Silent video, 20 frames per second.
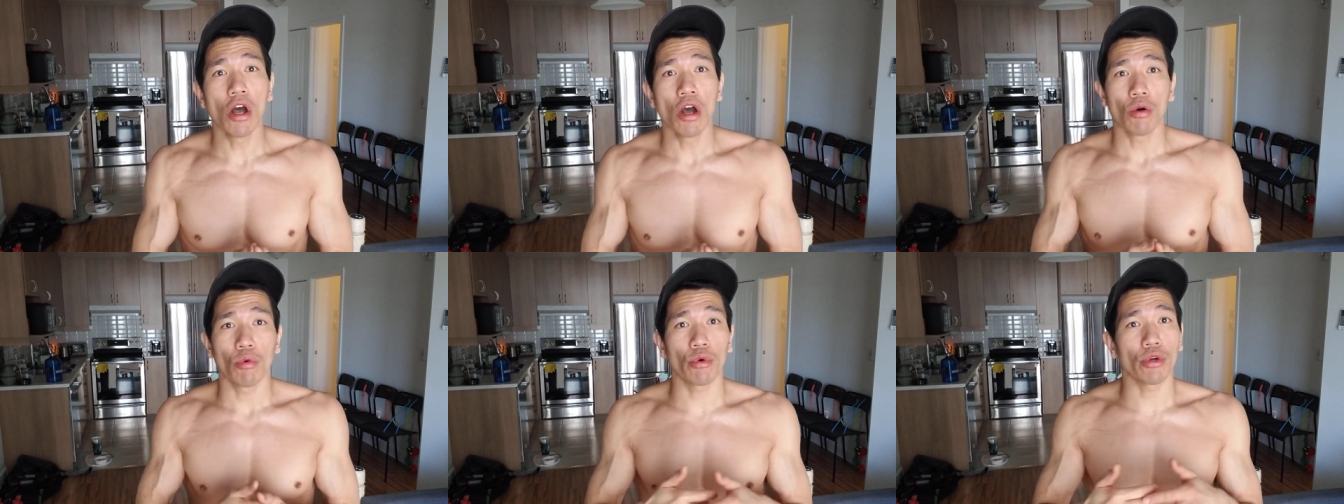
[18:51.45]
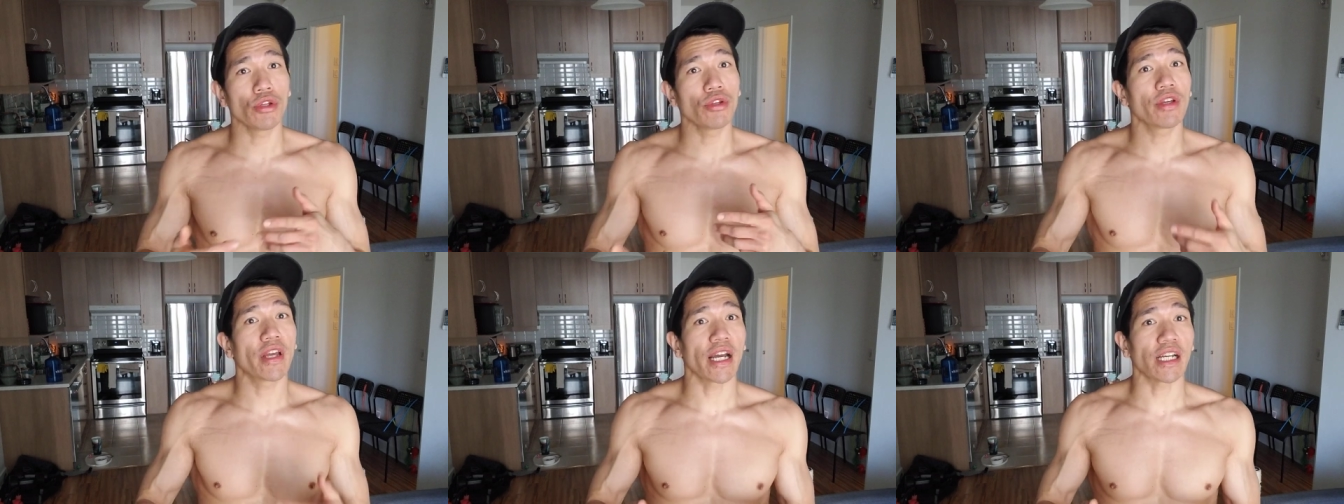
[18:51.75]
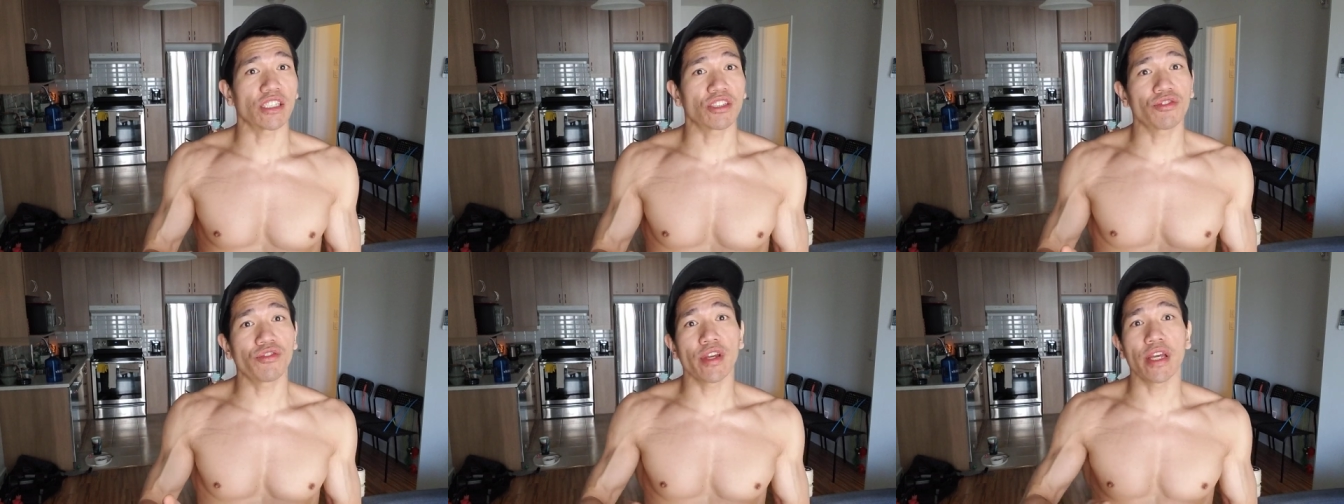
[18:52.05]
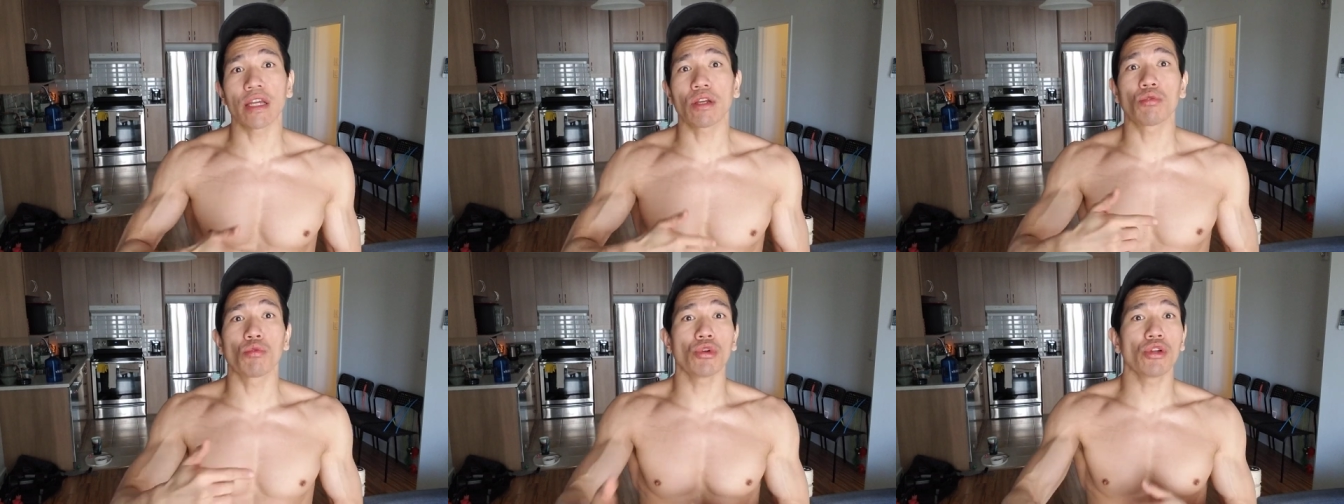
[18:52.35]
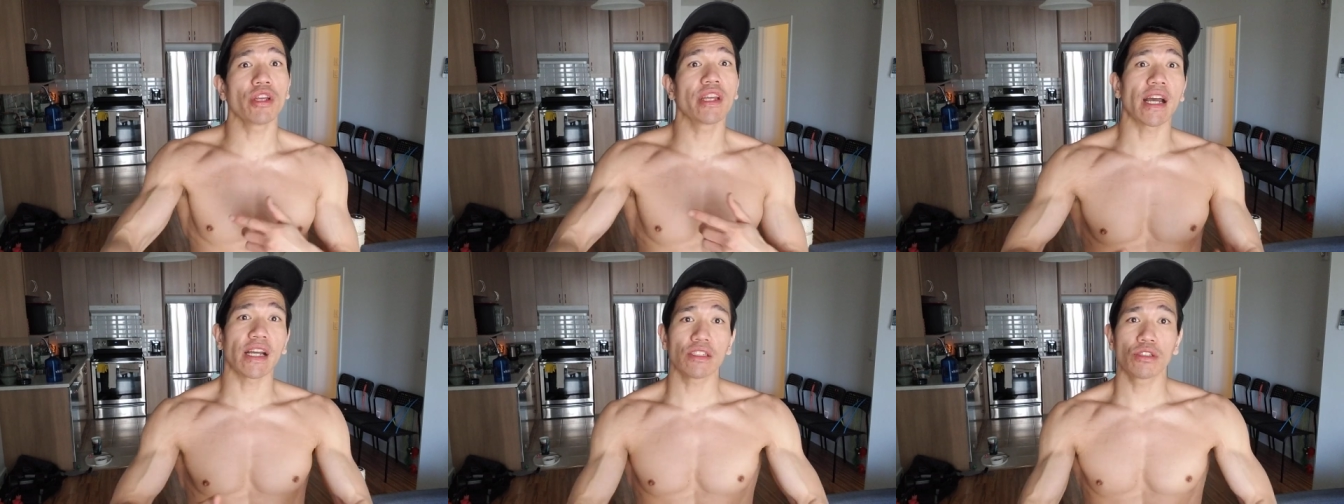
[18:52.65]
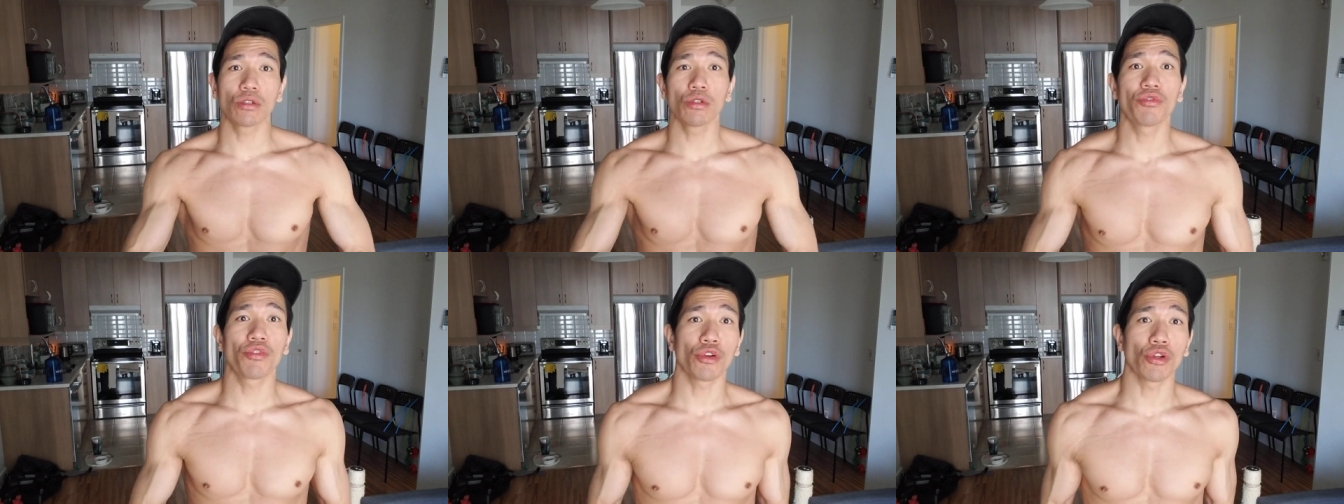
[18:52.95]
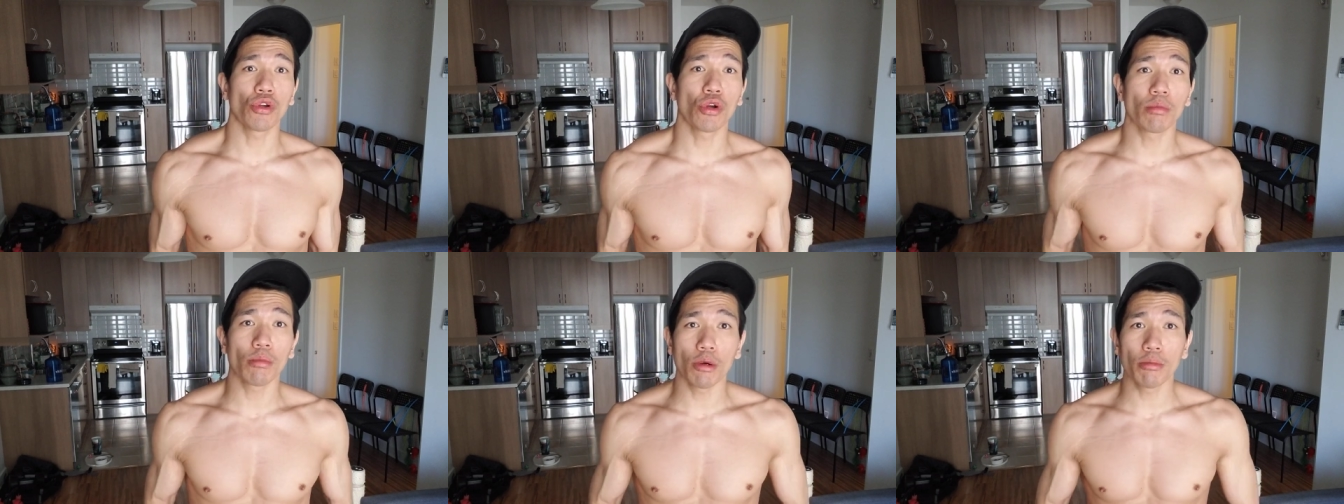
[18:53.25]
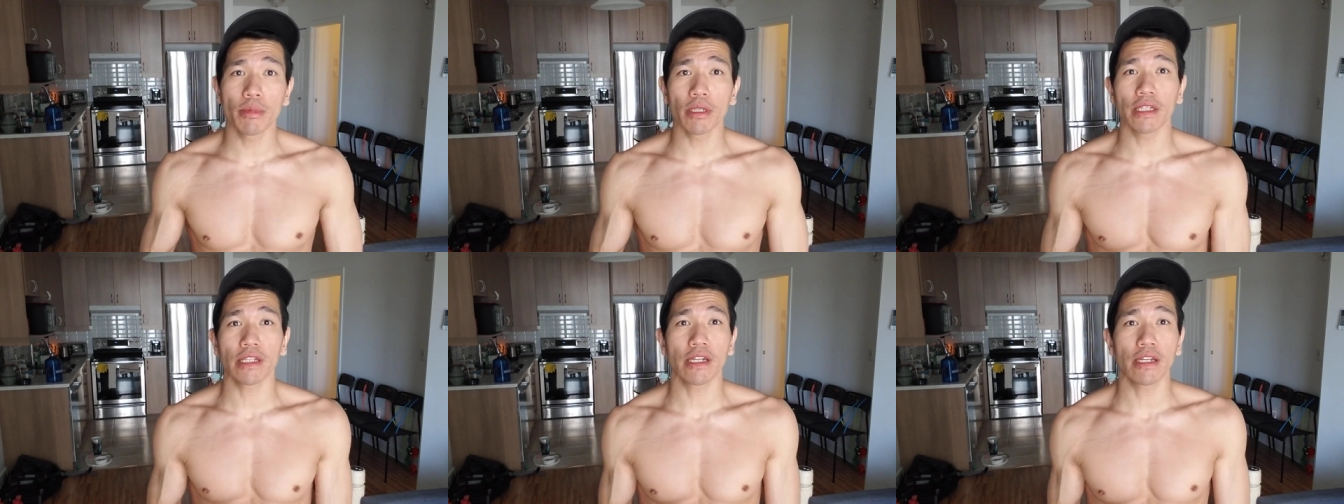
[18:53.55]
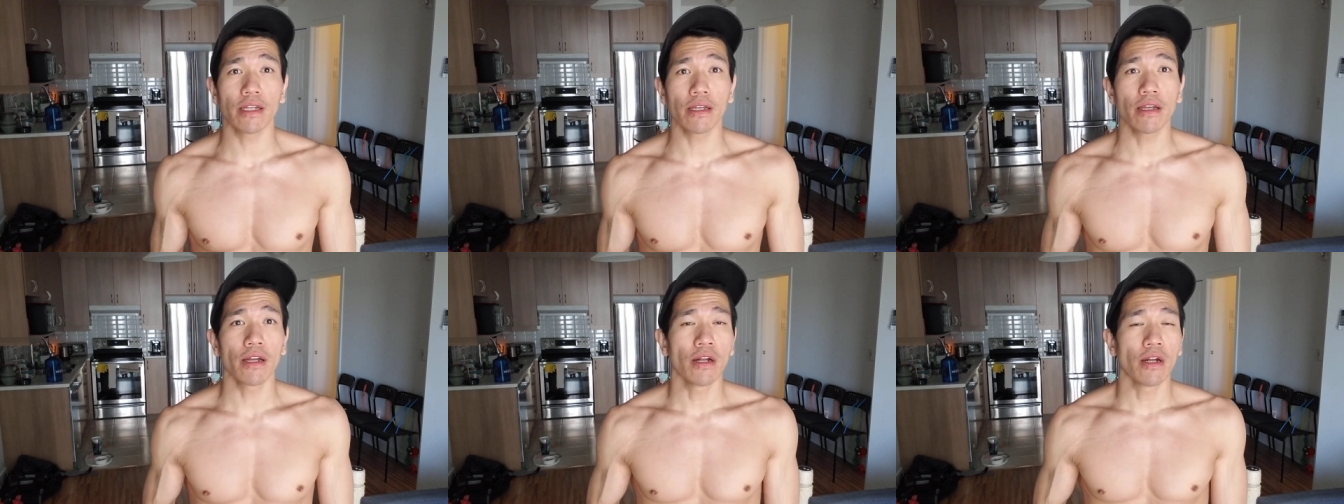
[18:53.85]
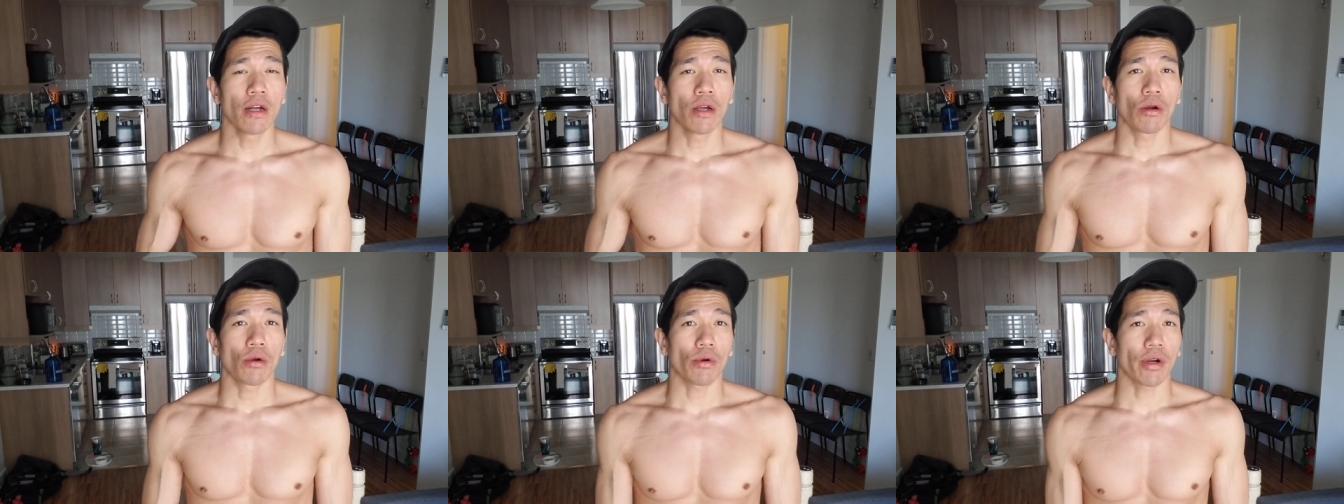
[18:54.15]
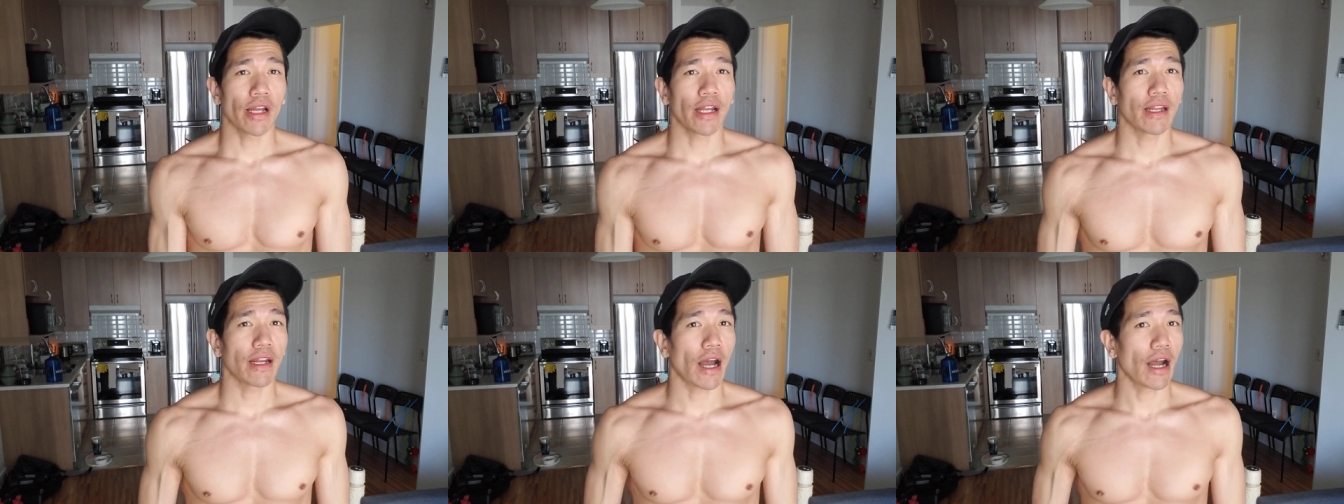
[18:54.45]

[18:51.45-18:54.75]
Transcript: What do you guys think? What do you guys do for your mobility, right?